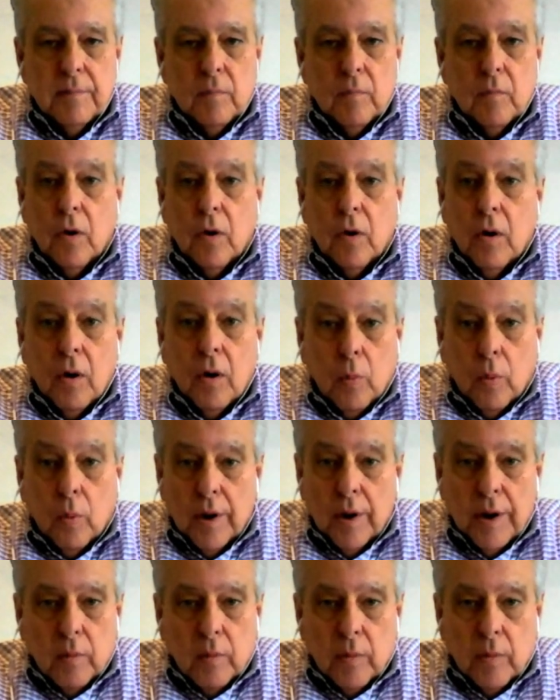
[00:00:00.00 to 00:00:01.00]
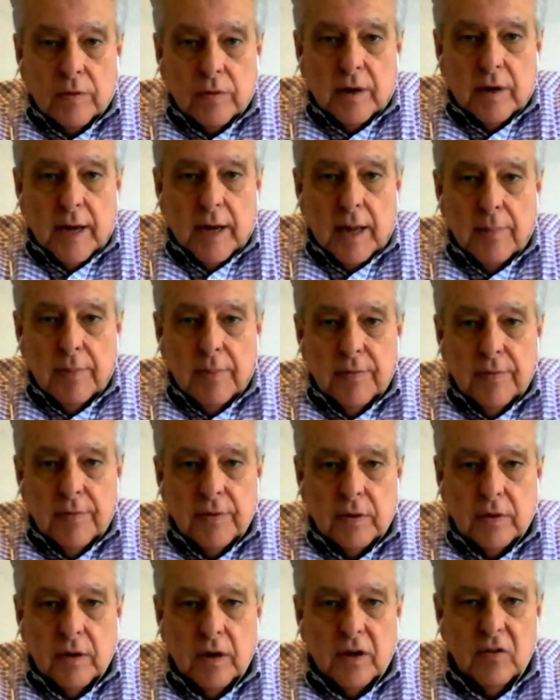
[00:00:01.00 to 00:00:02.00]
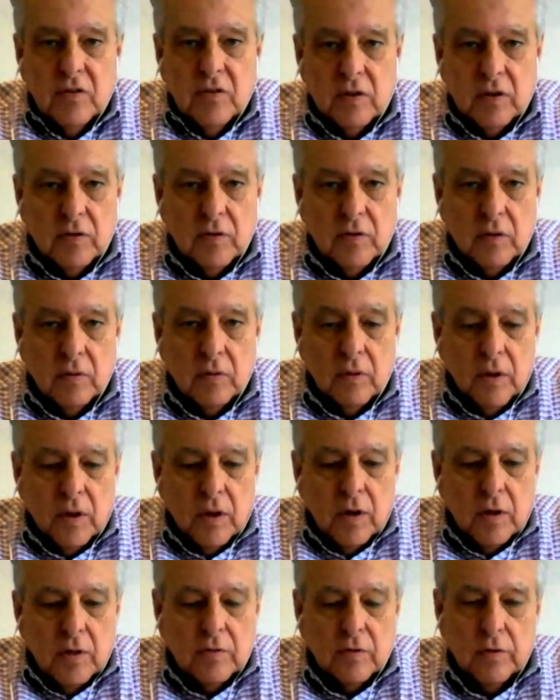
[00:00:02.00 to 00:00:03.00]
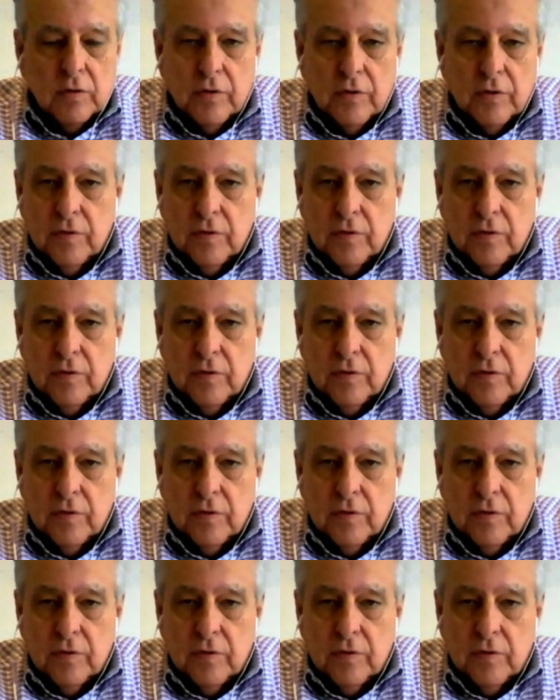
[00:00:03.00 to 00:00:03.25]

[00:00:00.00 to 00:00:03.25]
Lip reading: Or what? What's going to happen if it doesn't? So there's